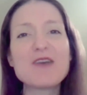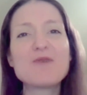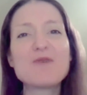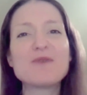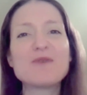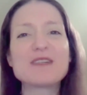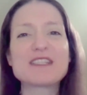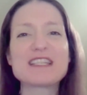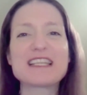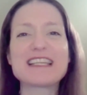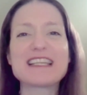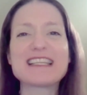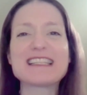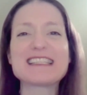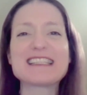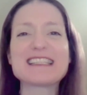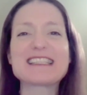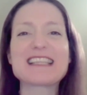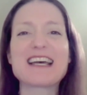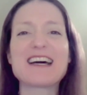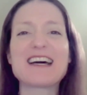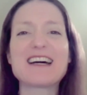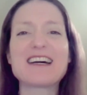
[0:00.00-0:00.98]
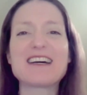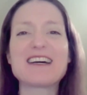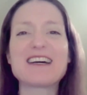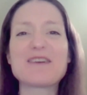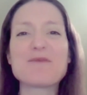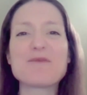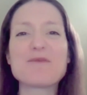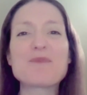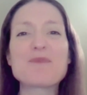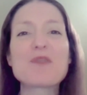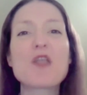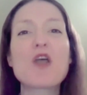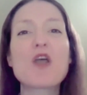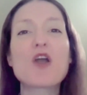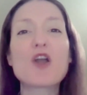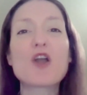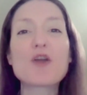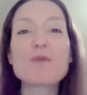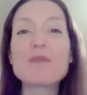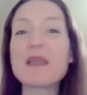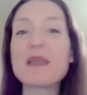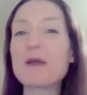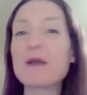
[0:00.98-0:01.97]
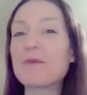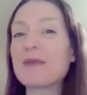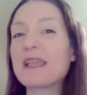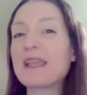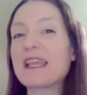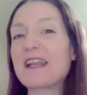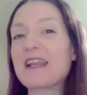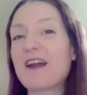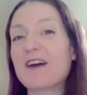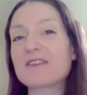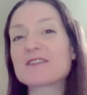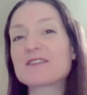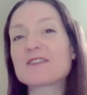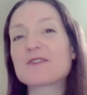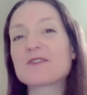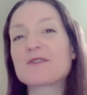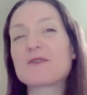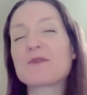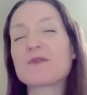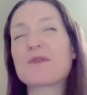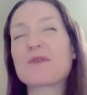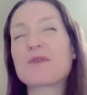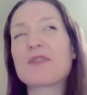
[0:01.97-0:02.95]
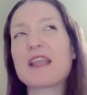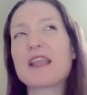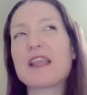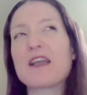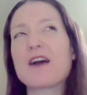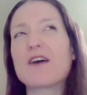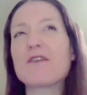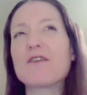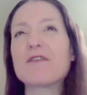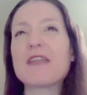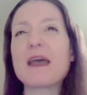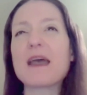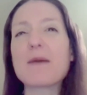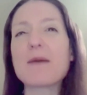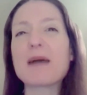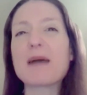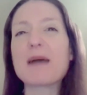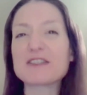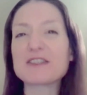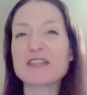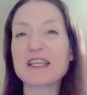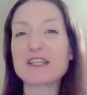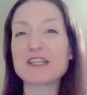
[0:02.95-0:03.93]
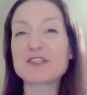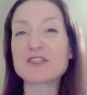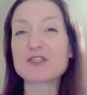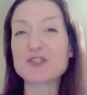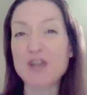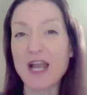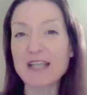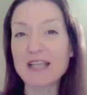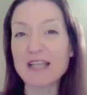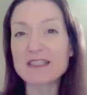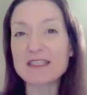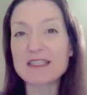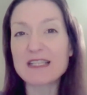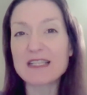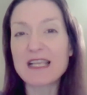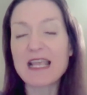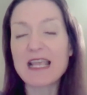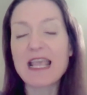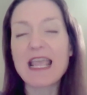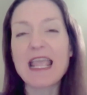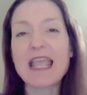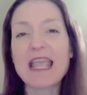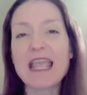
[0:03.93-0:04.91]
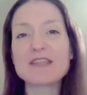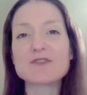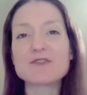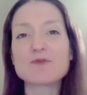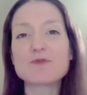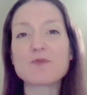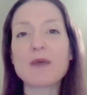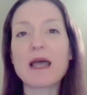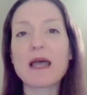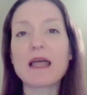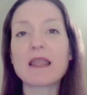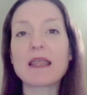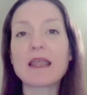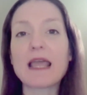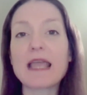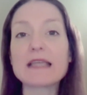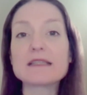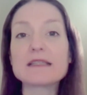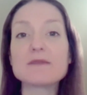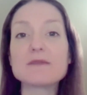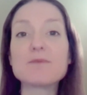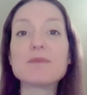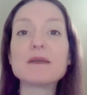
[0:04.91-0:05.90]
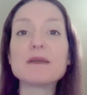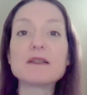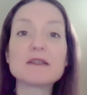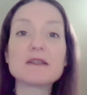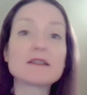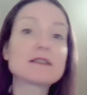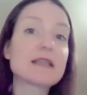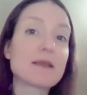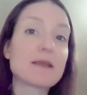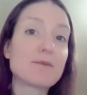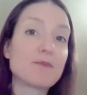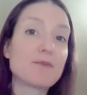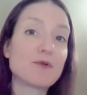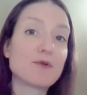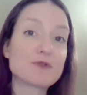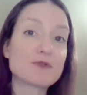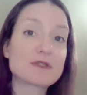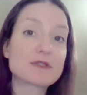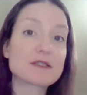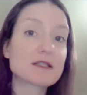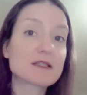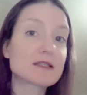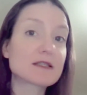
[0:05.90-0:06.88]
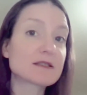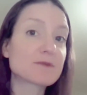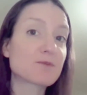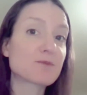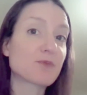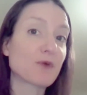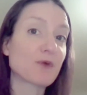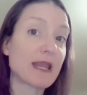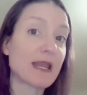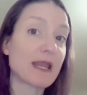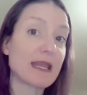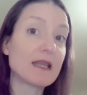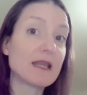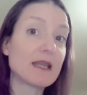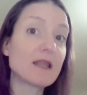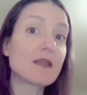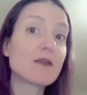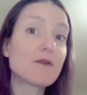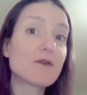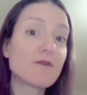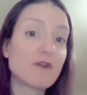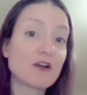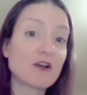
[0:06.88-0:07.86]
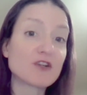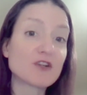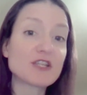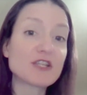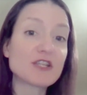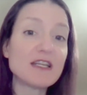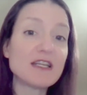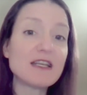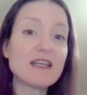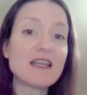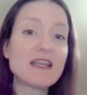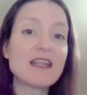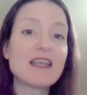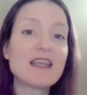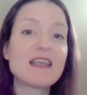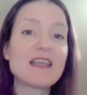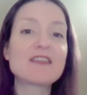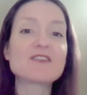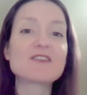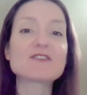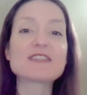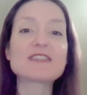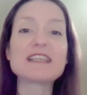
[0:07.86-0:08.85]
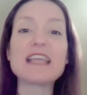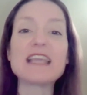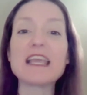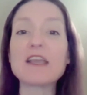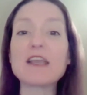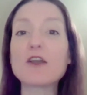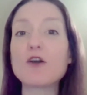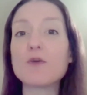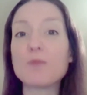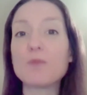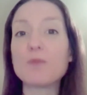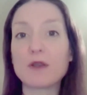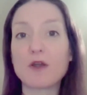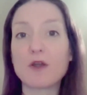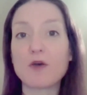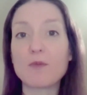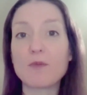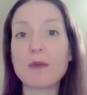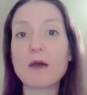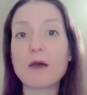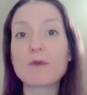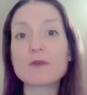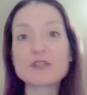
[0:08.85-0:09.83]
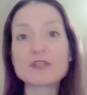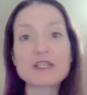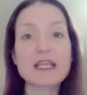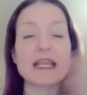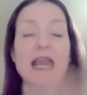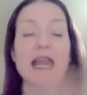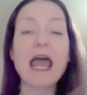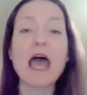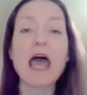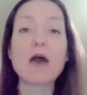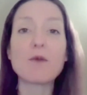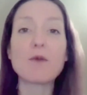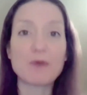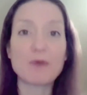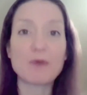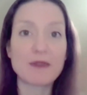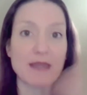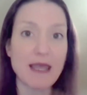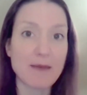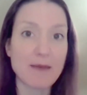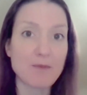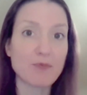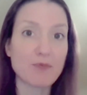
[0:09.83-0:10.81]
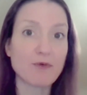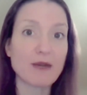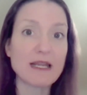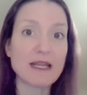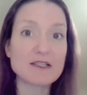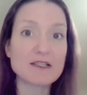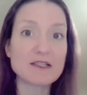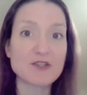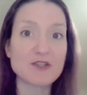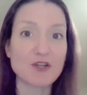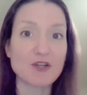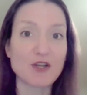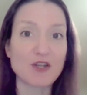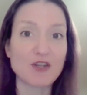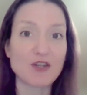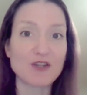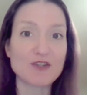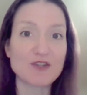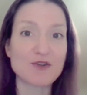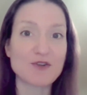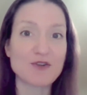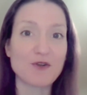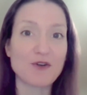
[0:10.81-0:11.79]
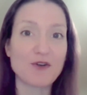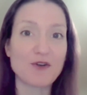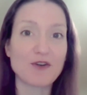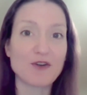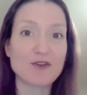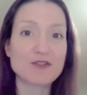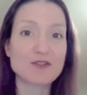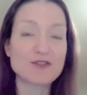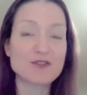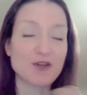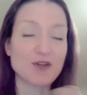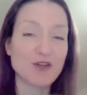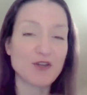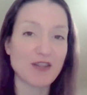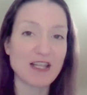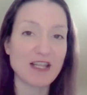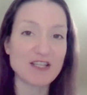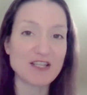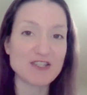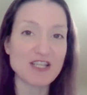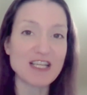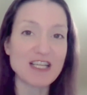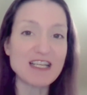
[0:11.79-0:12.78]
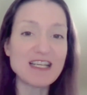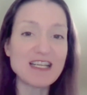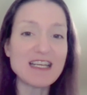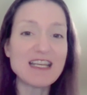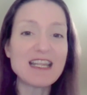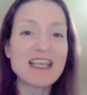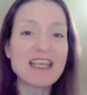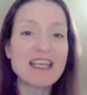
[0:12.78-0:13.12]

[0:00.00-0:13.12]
which is a herb that we can also think of that modulates stress, as well as builds and boosts brain function. There's ginkgo biloba, which can help with that brain circulation.